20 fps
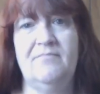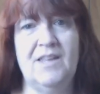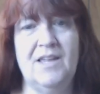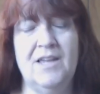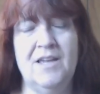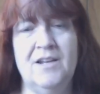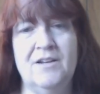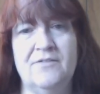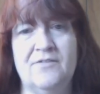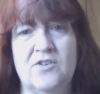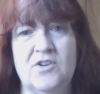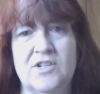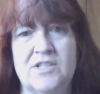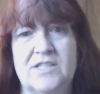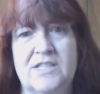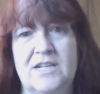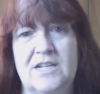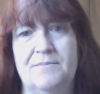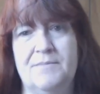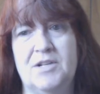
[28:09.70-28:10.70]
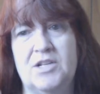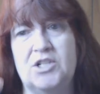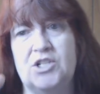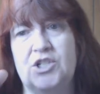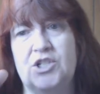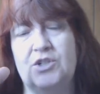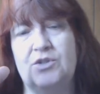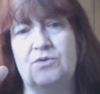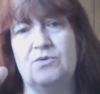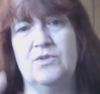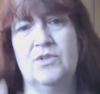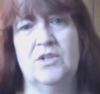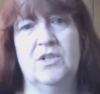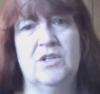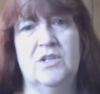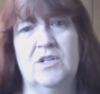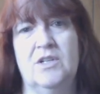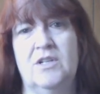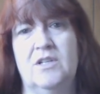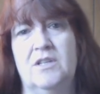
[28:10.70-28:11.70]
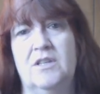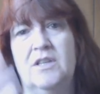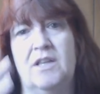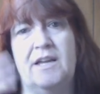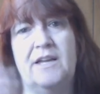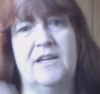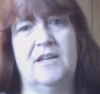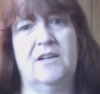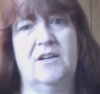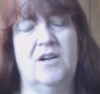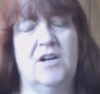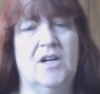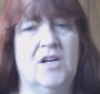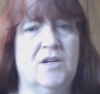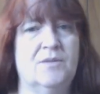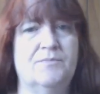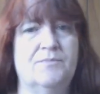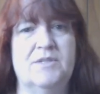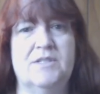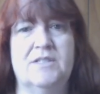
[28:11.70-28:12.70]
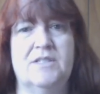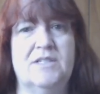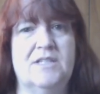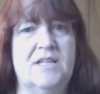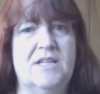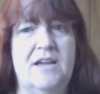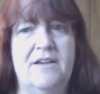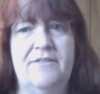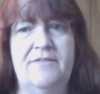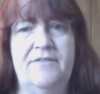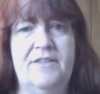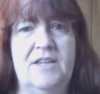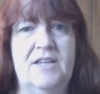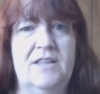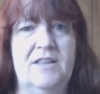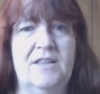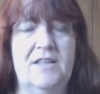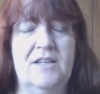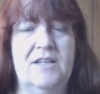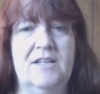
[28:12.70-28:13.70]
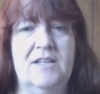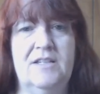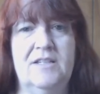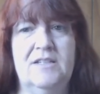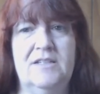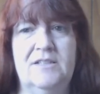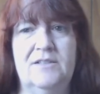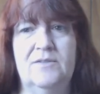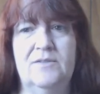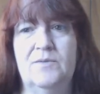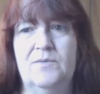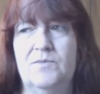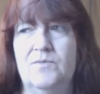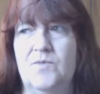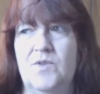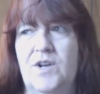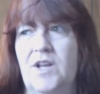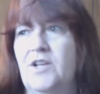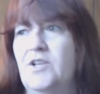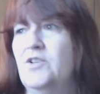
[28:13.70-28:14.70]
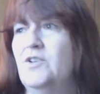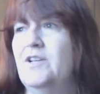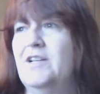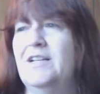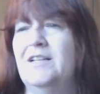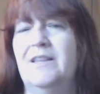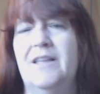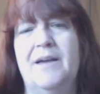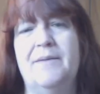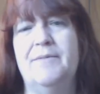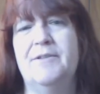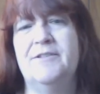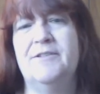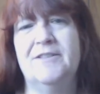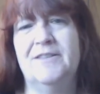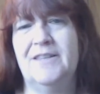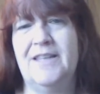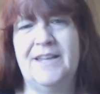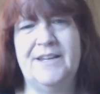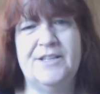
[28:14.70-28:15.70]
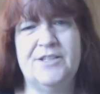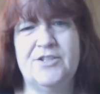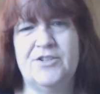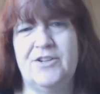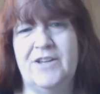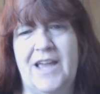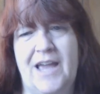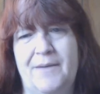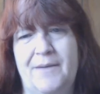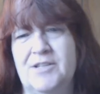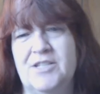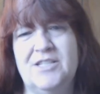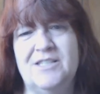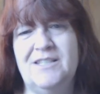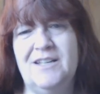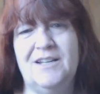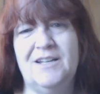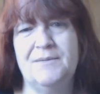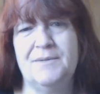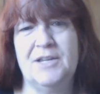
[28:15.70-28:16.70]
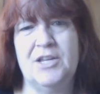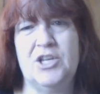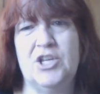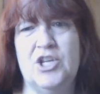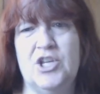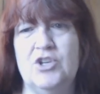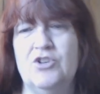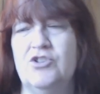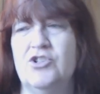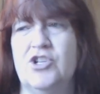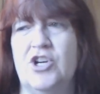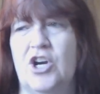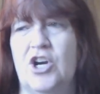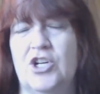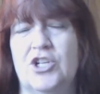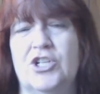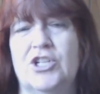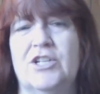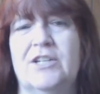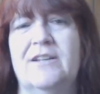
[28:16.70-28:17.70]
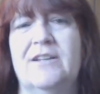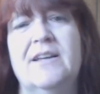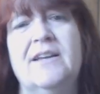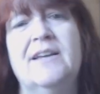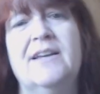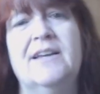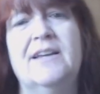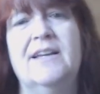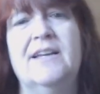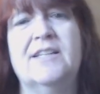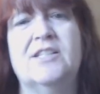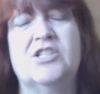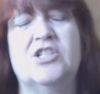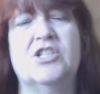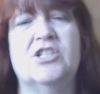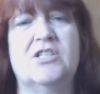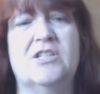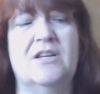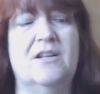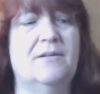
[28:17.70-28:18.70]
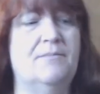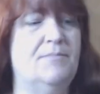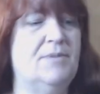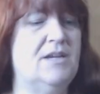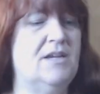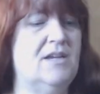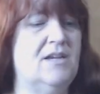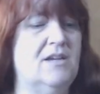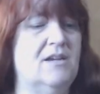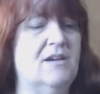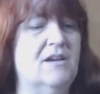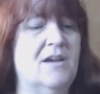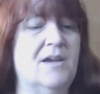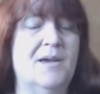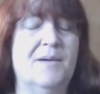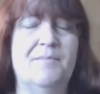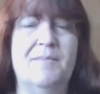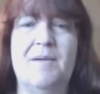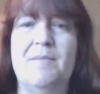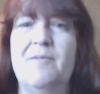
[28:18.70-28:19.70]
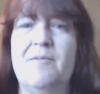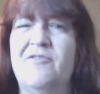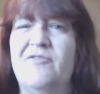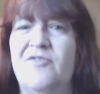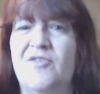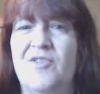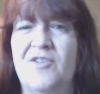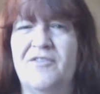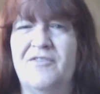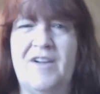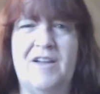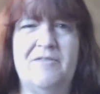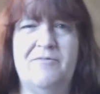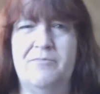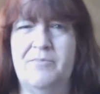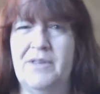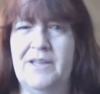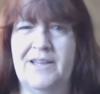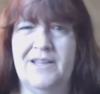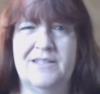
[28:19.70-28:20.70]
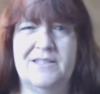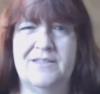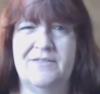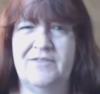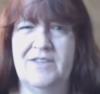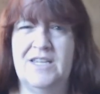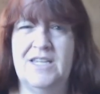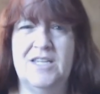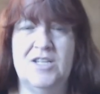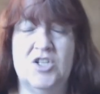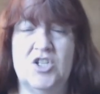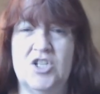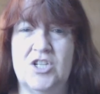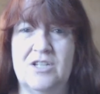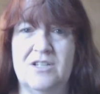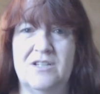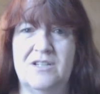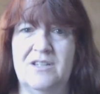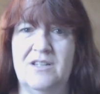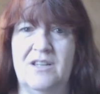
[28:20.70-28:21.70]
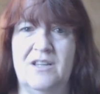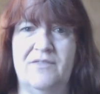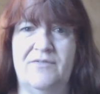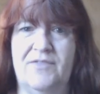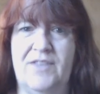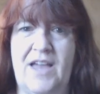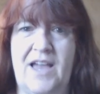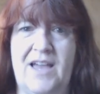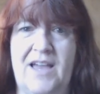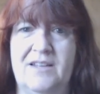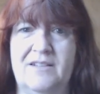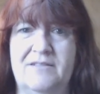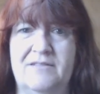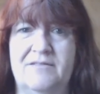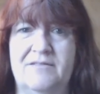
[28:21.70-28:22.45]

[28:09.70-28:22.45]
and of course, then I'm going to do like herbs and stuff in the we're not doing any lettuce or cabbage. It's not going to be a huge garden. It's just going to be maybe four or five plants of each, if that.